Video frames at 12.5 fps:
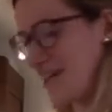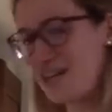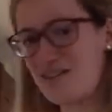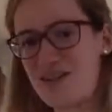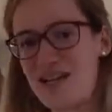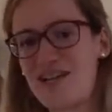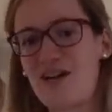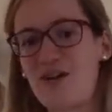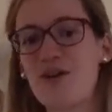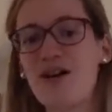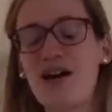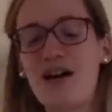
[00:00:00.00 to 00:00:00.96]
together right
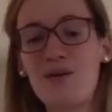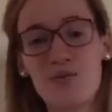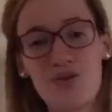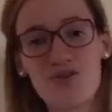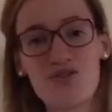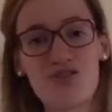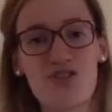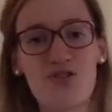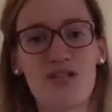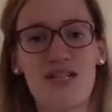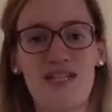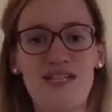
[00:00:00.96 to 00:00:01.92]
now. I'm going to
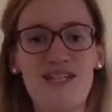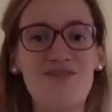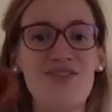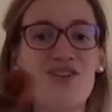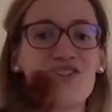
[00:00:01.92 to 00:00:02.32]
show the easy